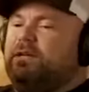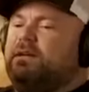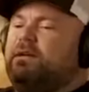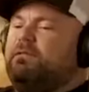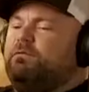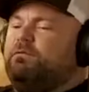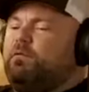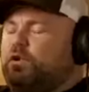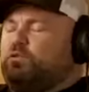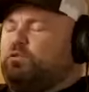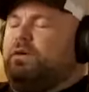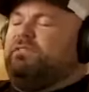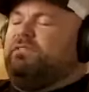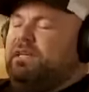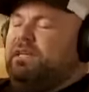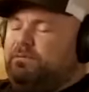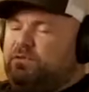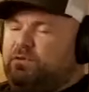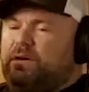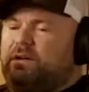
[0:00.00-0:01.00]
Of course, we have
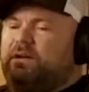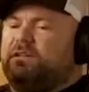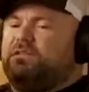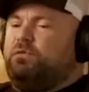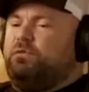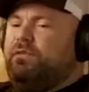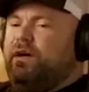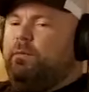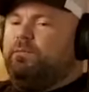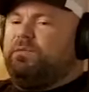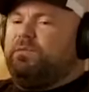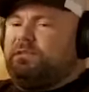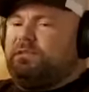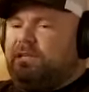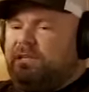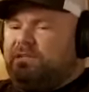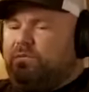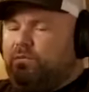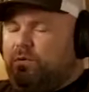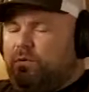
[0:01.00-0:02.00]
teams around us who have helped us
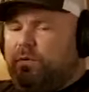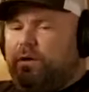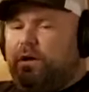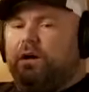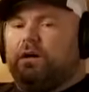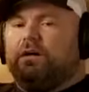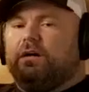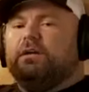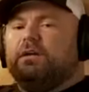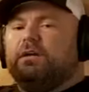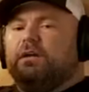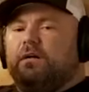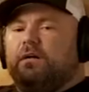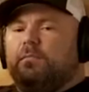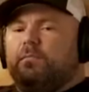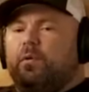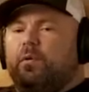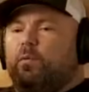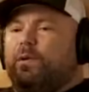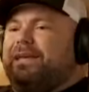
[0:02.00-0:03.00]
get to where we are,
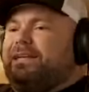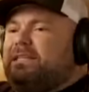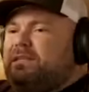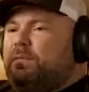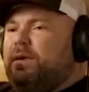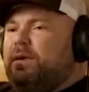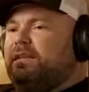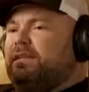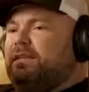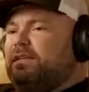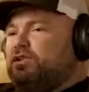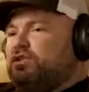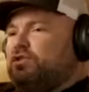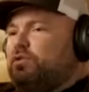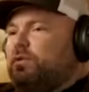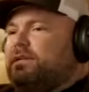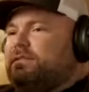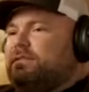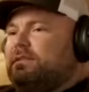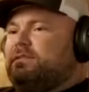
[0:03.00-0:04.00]
but we get to make these
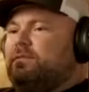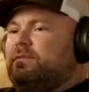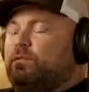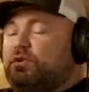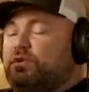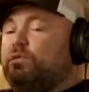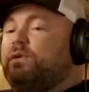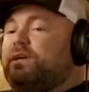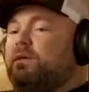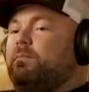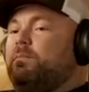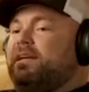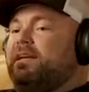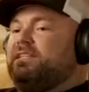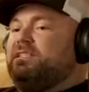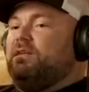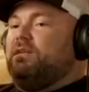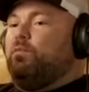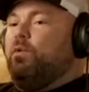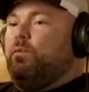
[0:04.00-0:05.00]
choices and we're doing it
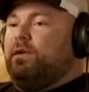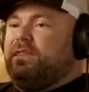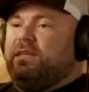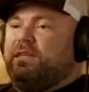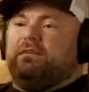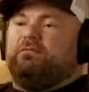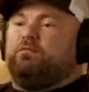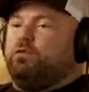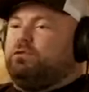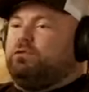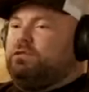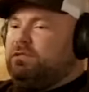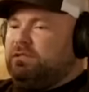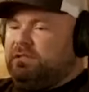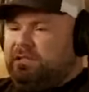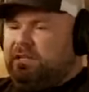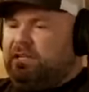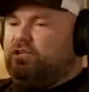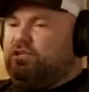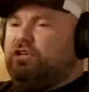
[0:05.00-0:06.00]
based on what we think, of course,
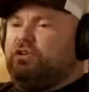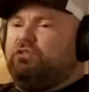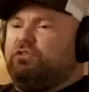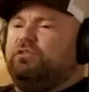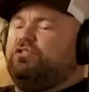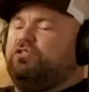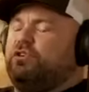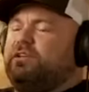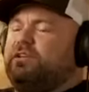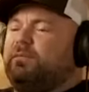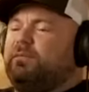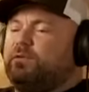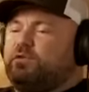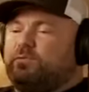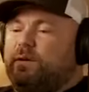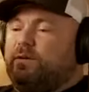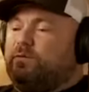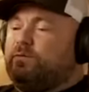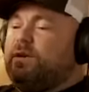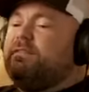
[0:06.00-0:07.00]
is going to gener- generate the most
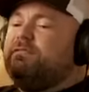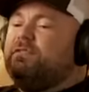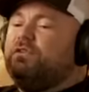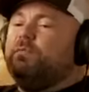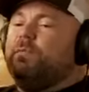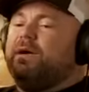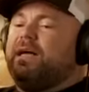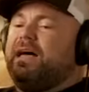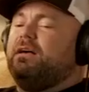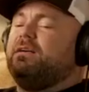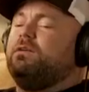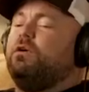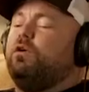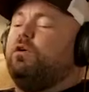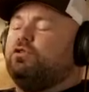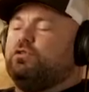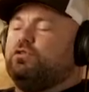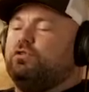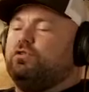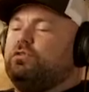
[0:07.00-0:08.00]
amount of revenue, but
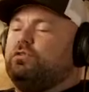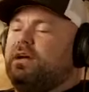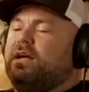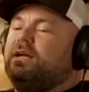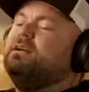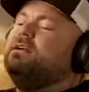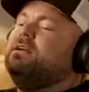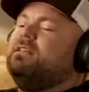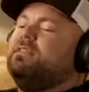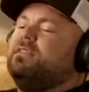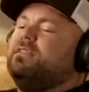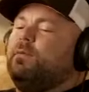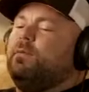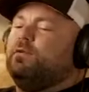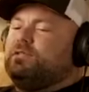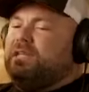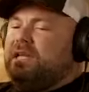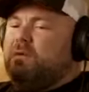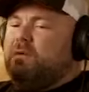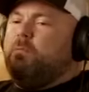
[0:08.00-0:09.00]
also create the
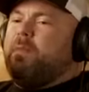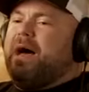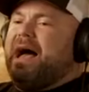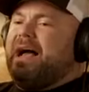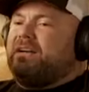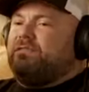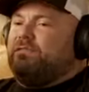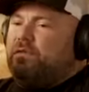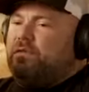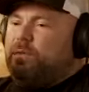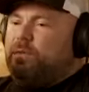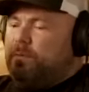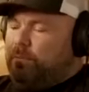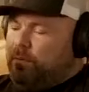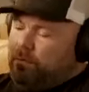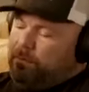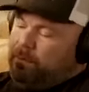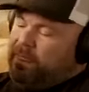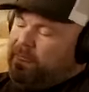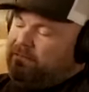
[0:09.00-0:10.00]
most impact for the
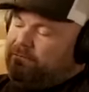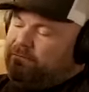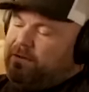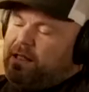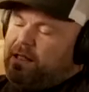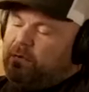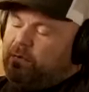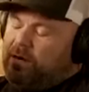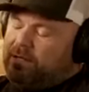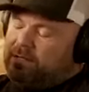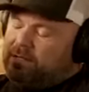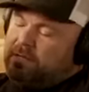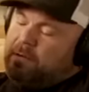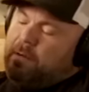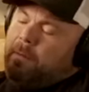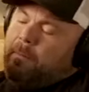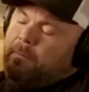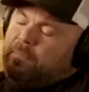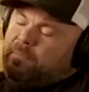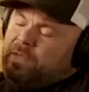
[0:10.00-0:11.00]
people that follow us.
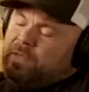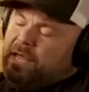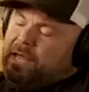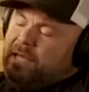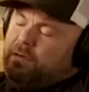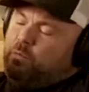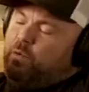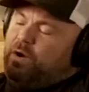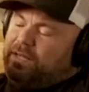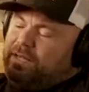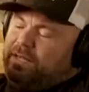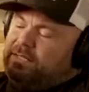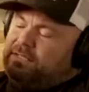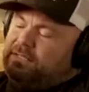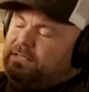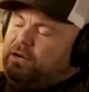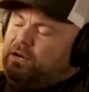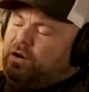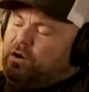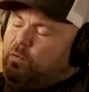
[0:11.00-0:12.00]
And what
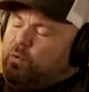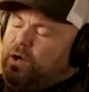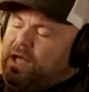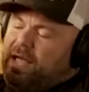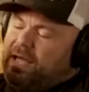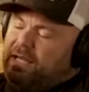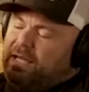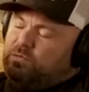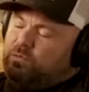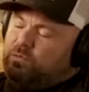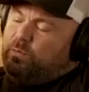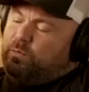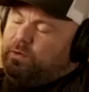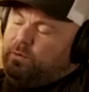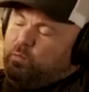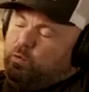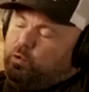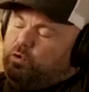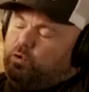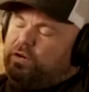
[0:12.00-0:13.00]
gets in our way is
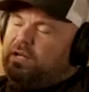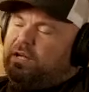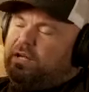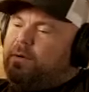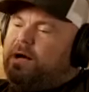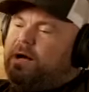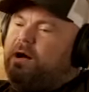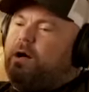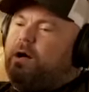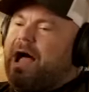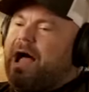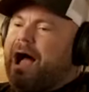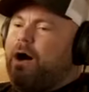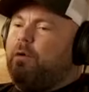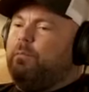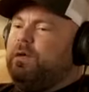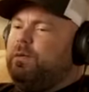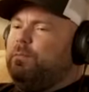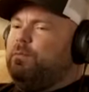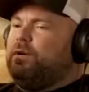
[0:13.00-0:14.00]
worry about how
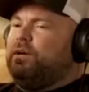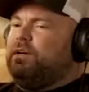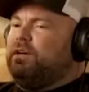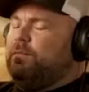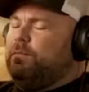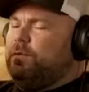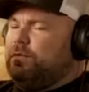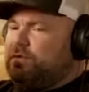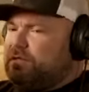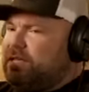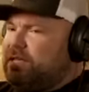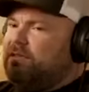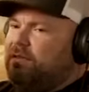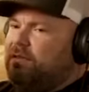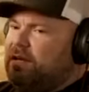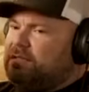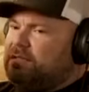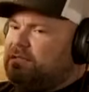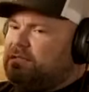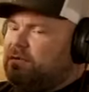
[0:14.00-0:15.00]
people are going to perceive
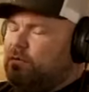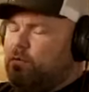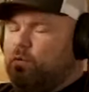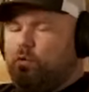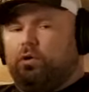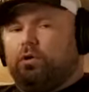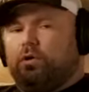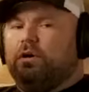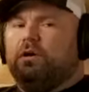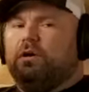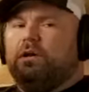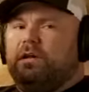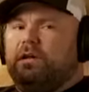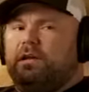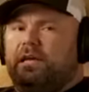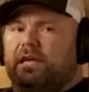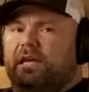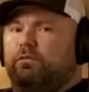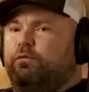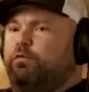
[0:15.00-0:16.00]
us or
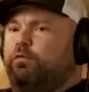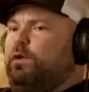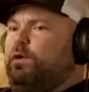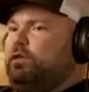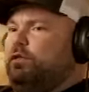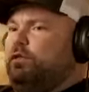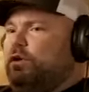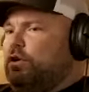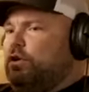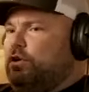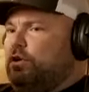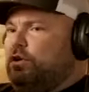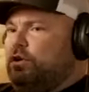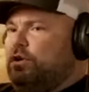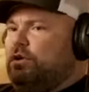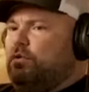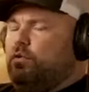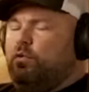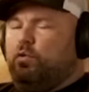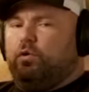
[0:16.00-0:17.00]
if we look
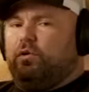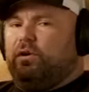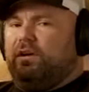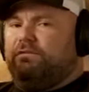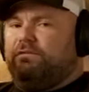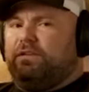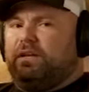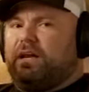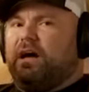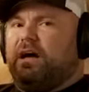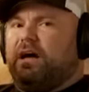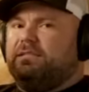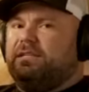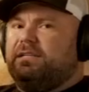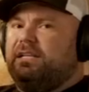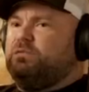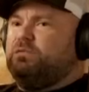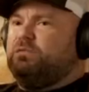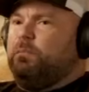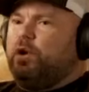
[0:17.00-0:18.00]
good or if the
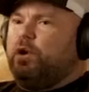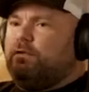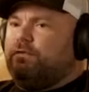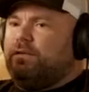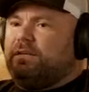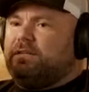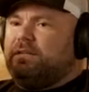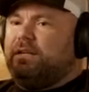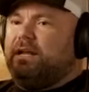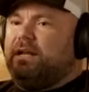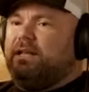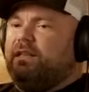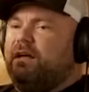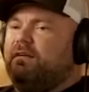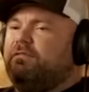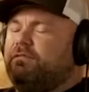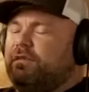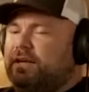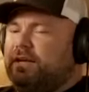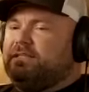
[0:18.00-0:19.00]
content's perfect. And I
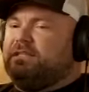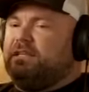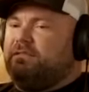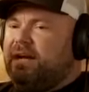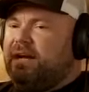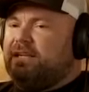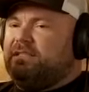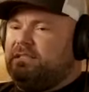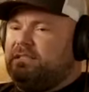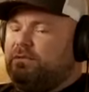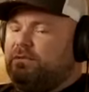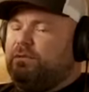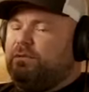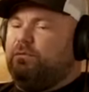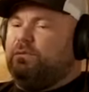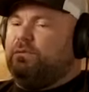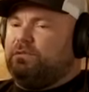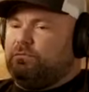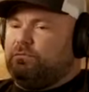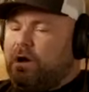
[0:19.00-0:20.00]
love Frank's advice to you, and
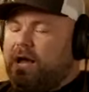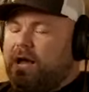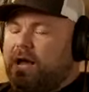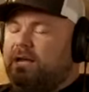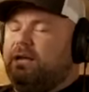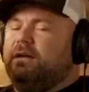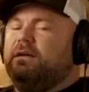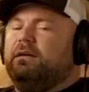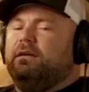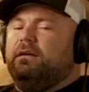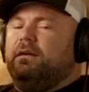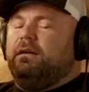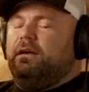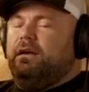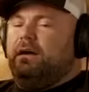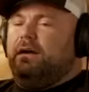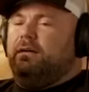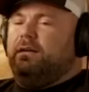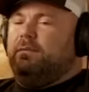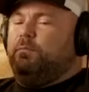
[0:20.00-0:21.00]
it was right
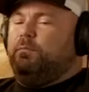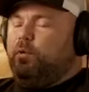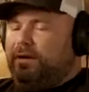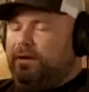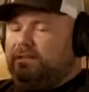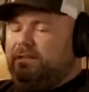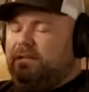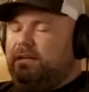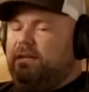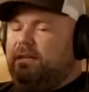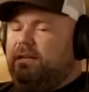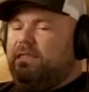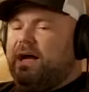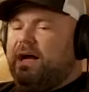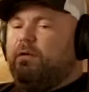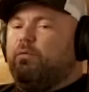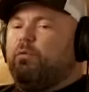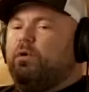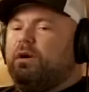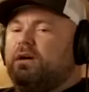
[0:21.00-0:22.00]
and poignant. And
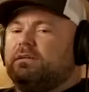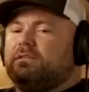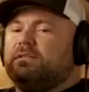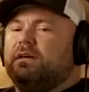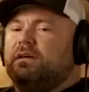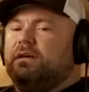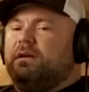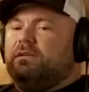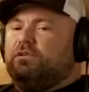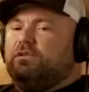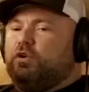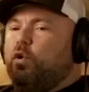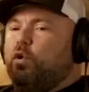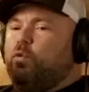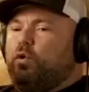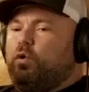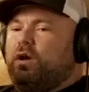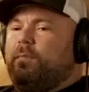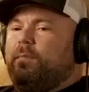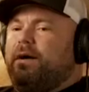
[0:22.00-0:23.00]
that was don't
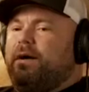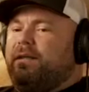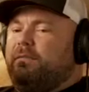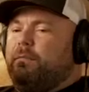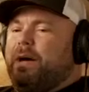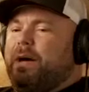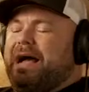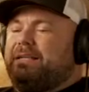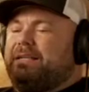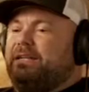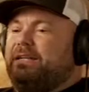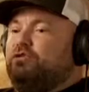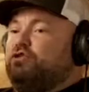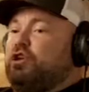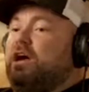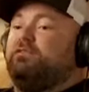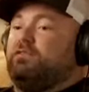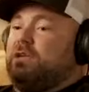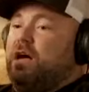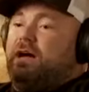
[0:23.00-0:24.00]
worry about impacting
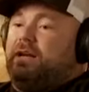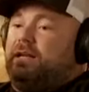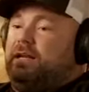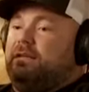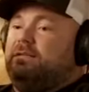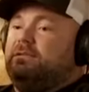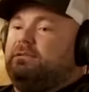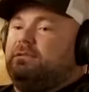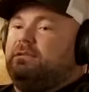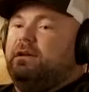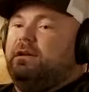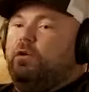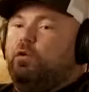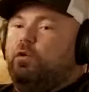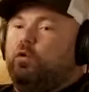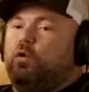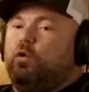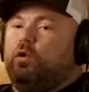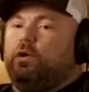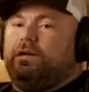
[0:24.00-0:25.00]
Jeff's audience
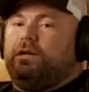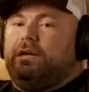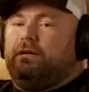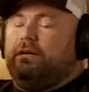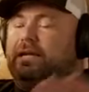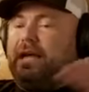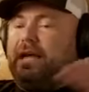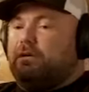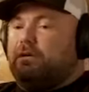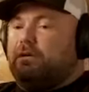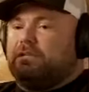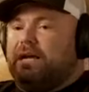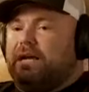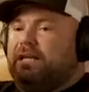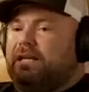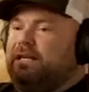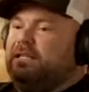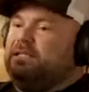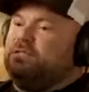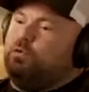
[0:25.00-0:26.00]
or Gary Keller's
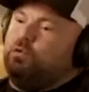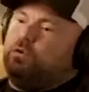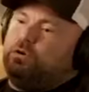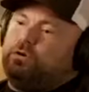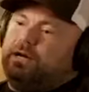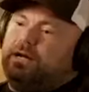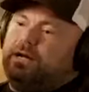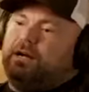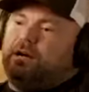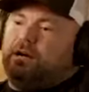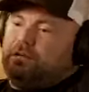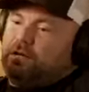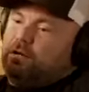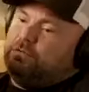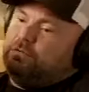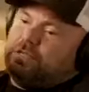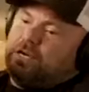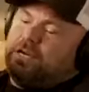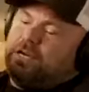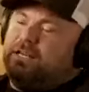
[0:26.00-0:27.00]
audience or Grant
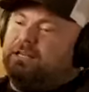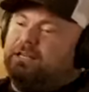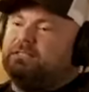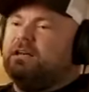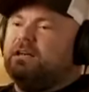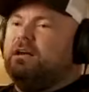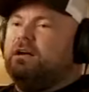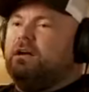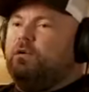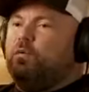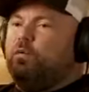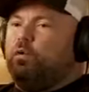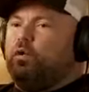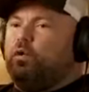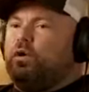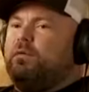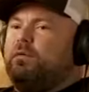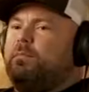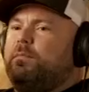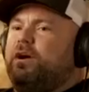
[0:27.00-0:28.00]
Cardone's audience.
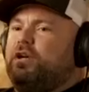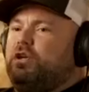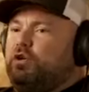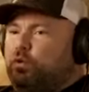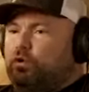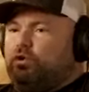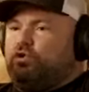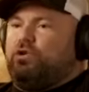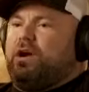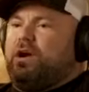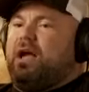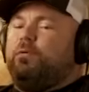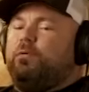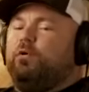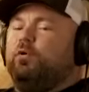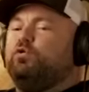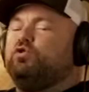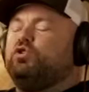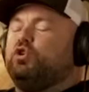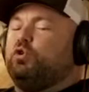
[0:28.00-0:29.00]
Worry about your tribe.
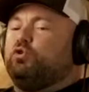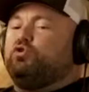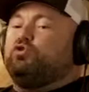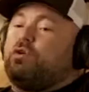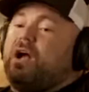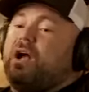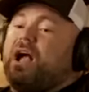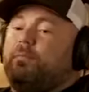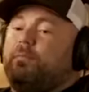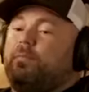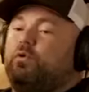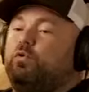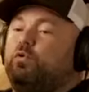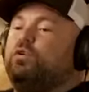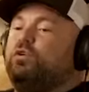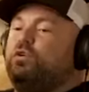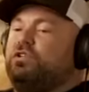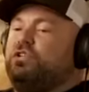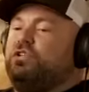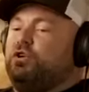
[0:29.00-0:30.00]
Who's your tribe? Who
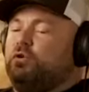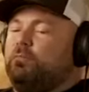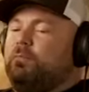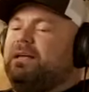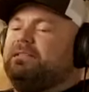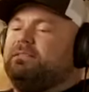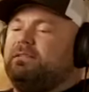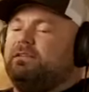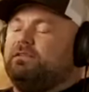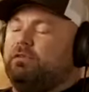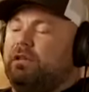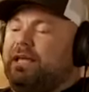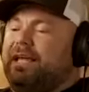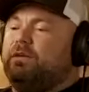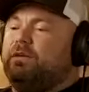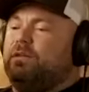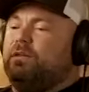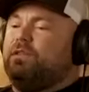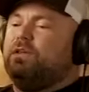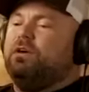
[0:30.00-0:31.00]
can your message
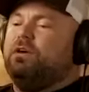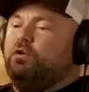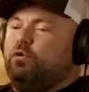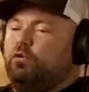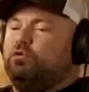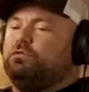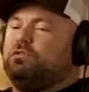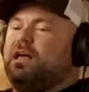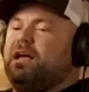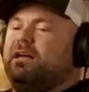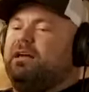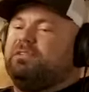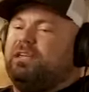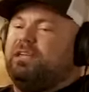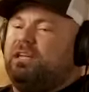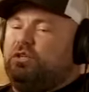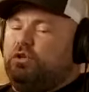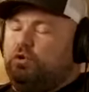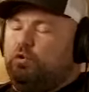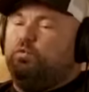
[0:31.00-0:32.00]
land with? Whose lives
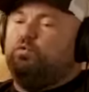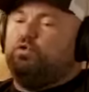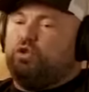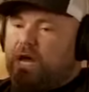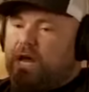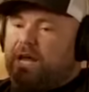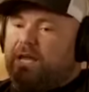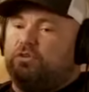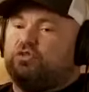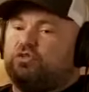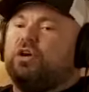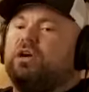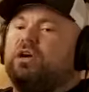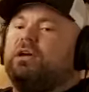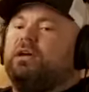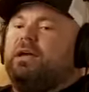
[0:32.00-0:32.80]
can you change?